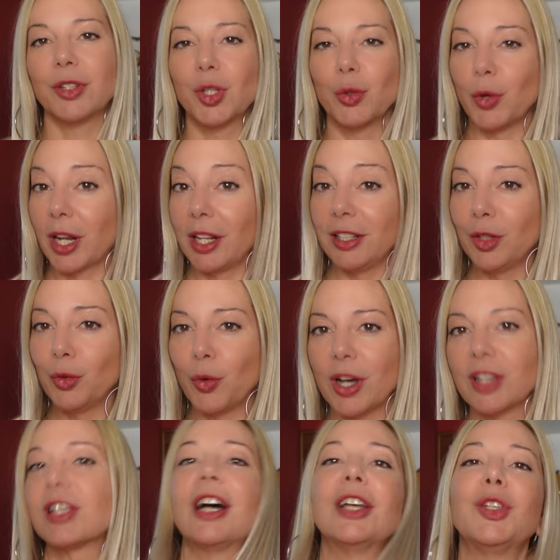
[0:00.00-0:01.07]
So what I did
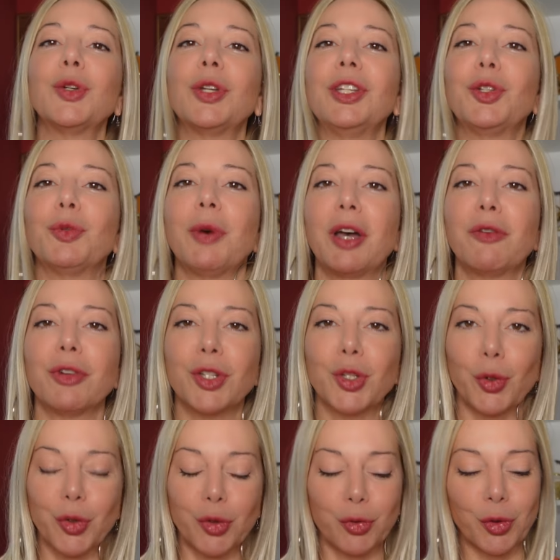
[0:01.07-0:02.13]
was I took it to my
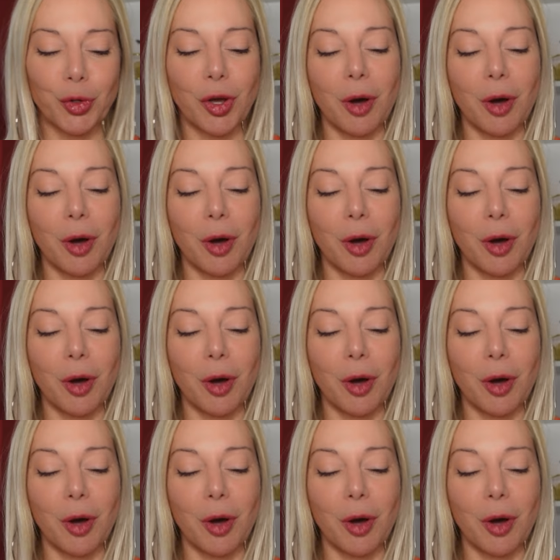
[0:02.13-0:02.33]
resourceful